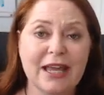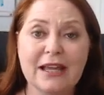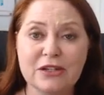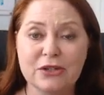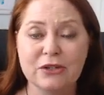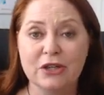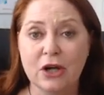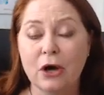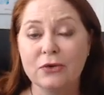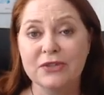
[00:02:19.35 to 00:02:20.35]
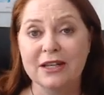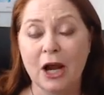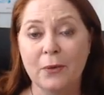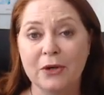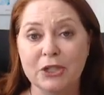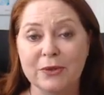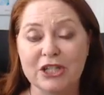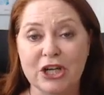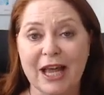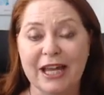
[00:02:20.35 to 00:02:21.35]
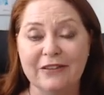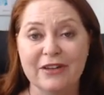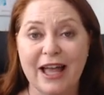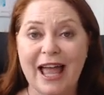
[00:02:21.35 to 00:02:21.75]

get to the goals that I want to achieve.